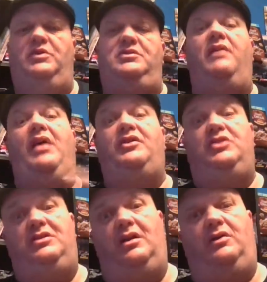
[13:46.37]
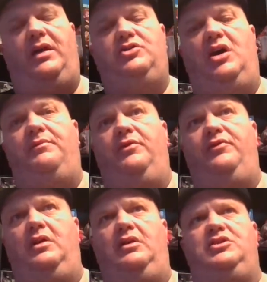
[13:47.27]
which they've actually done a great job
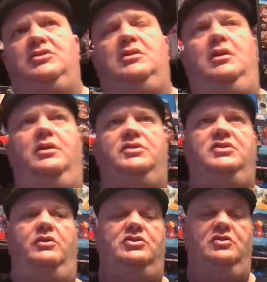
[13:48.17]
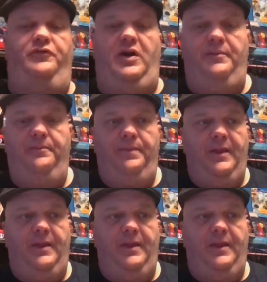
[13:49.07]
of in this in this series so far.